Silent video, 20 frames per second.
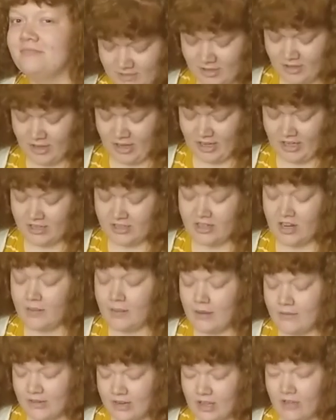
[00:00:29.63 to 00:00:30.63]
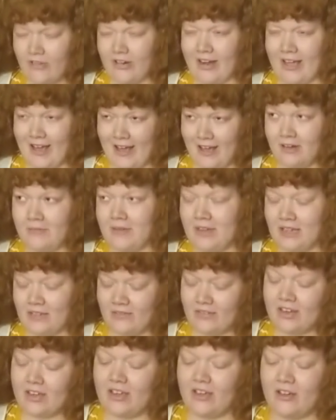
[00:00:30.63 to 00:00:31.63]
Okay, it's not my video on how to make a
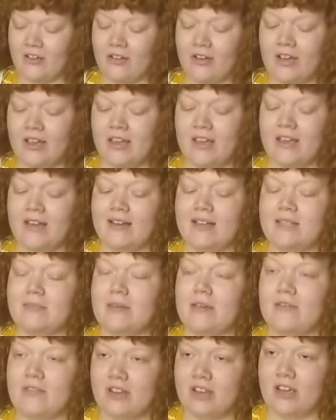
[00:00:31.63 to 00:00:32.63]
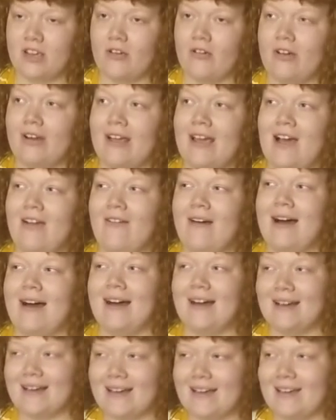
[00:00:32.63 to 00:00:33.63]
video, it's my video on how
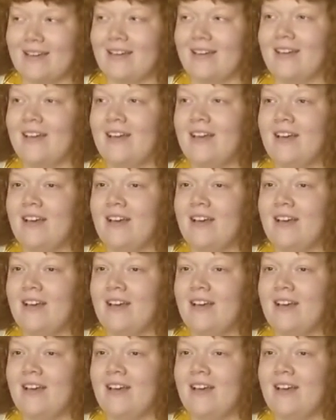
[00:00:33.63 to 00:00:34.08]
I